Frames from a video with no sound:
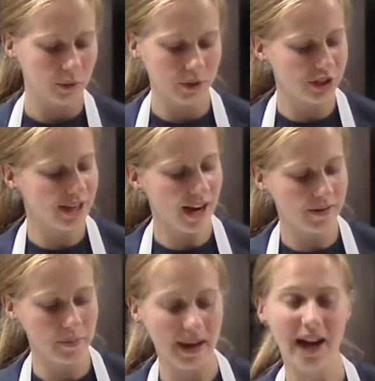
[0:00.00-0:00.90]
We just
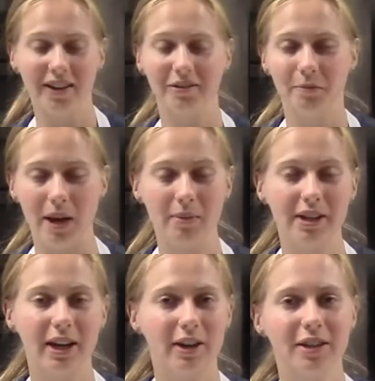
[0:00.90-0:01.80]
have a bag of baby
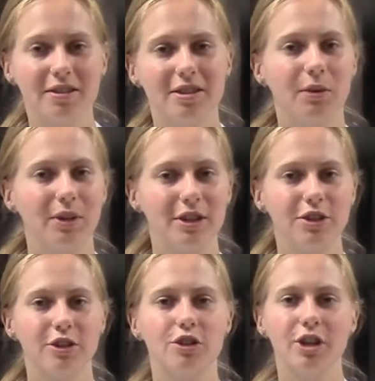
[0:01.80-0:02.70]
carrots that we can
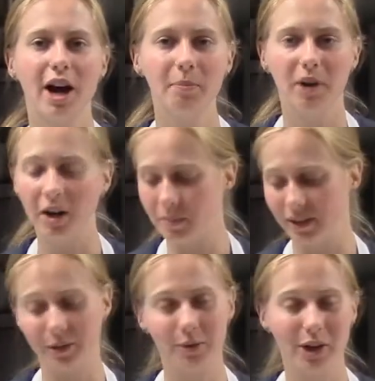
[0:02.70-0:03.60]
just chop up
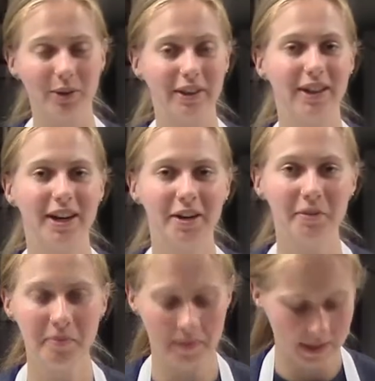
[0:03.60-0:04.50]
and throw in there.
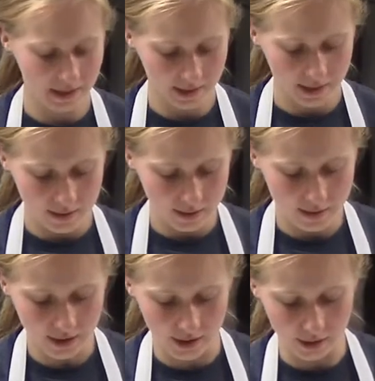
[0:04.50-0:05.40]

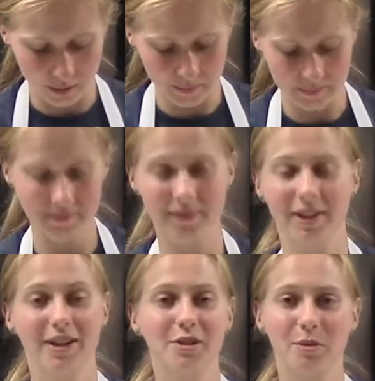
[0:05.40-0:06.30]
So
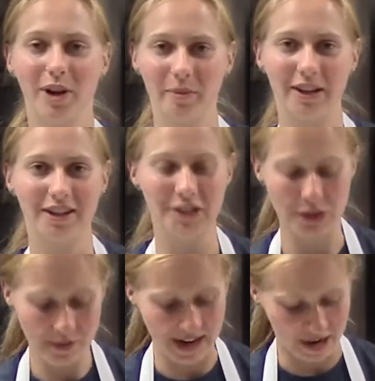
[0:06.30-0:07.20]
that's what I'm going to
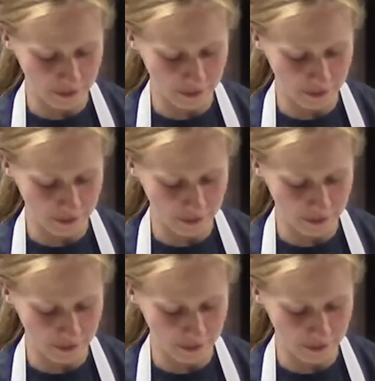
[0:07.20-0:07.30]
do now.